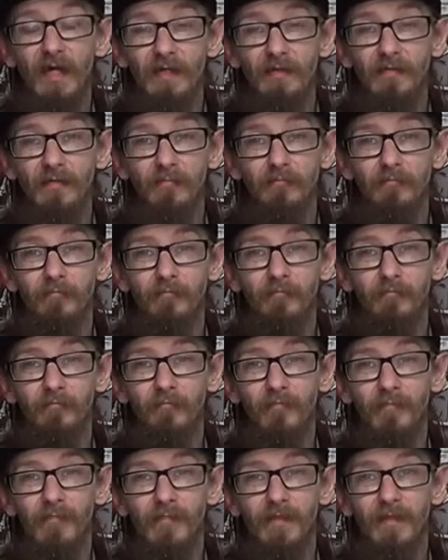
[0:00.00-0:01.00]
then.
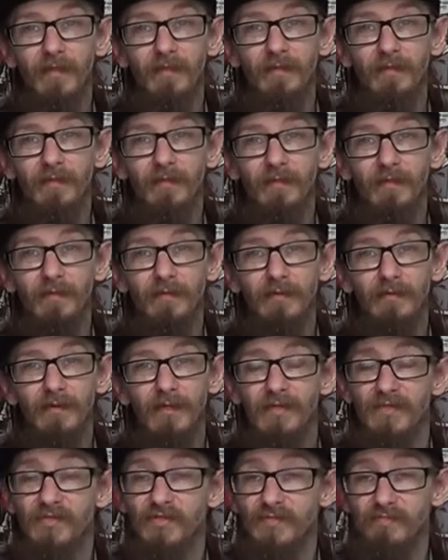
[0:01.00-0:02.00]

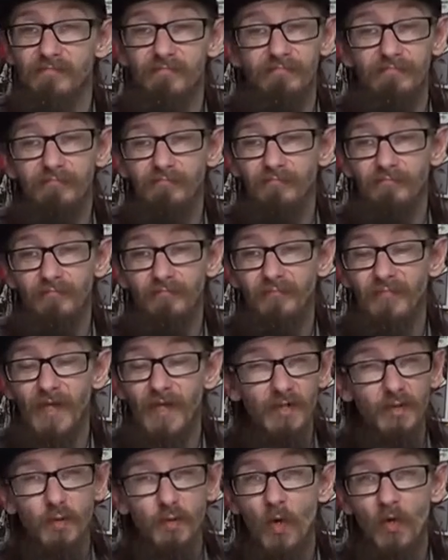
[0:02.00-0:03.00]
Because
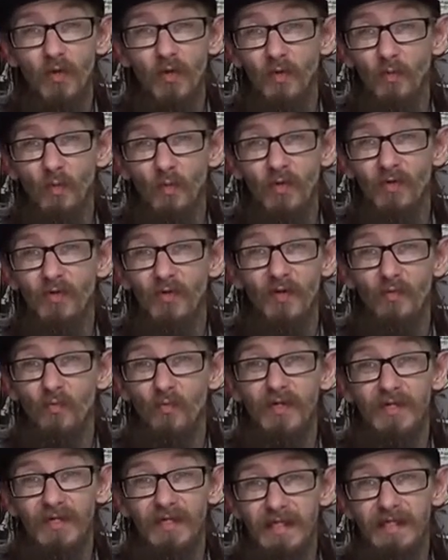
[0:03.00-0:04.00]
that's what one thing
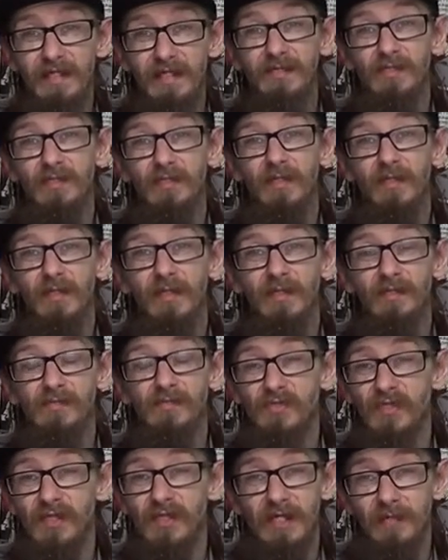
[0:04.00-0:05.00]
we need
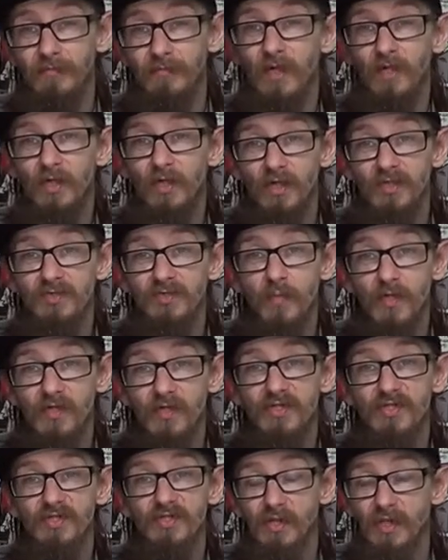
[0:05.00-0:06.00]
to keep the
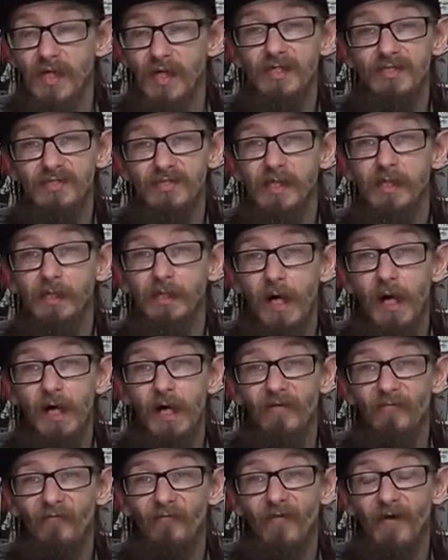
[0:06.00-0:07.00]
Ghostbusters legacy
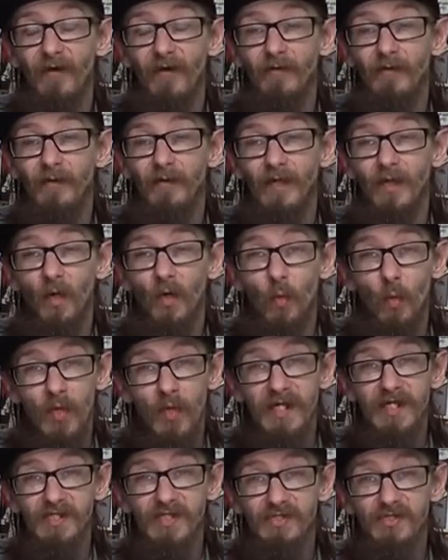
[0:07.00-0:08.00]
alive.
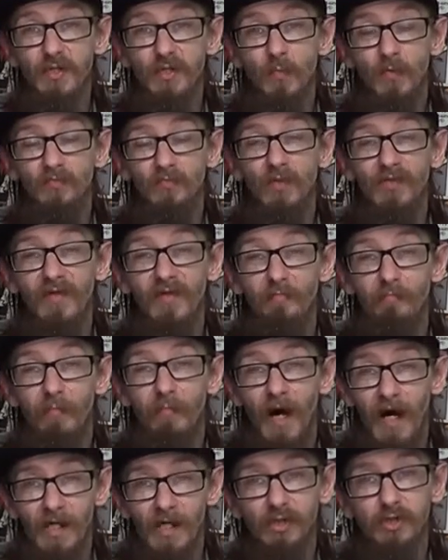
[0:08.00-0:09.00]
We need someone with the
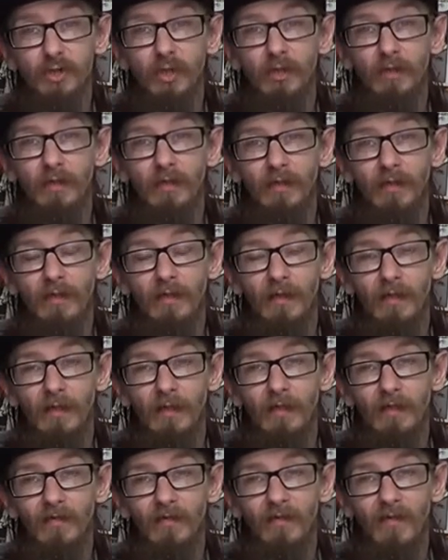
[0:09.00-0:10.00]
passion
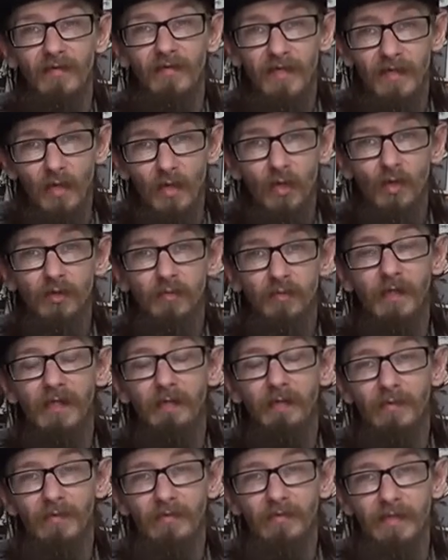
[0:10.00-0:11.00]
that the old
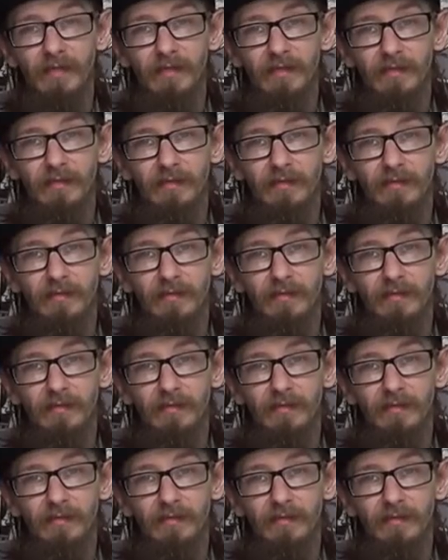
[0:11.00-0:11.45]
people did.